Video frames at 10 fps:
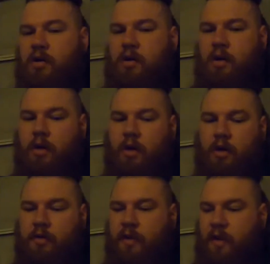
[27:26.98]

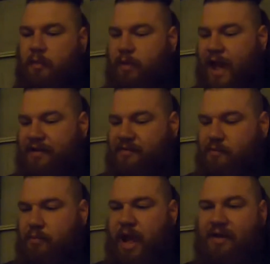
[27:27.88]
called the
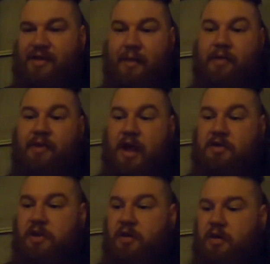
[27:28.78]
Black Sabbath
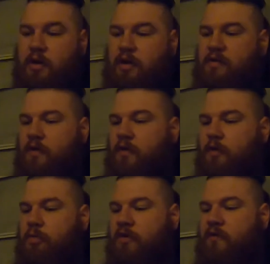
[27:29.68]
Nation. It's a
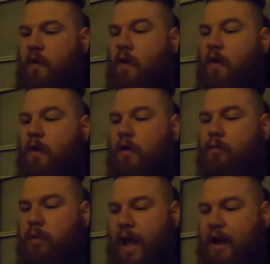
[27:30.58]
group of
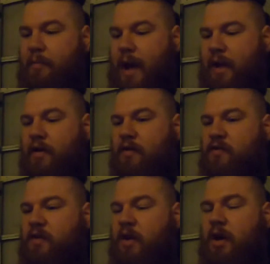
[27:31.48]
all black
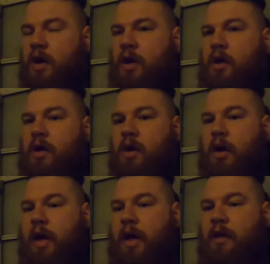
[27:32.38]
bikers,
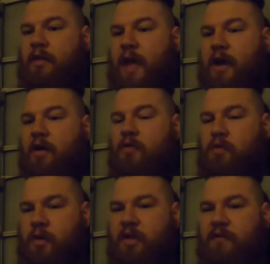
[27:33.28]
and they are
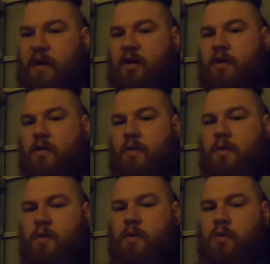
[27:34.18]
really fucking
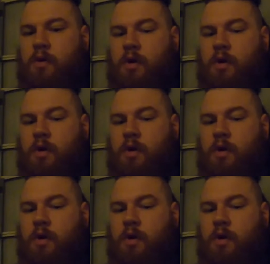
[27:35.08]
cool.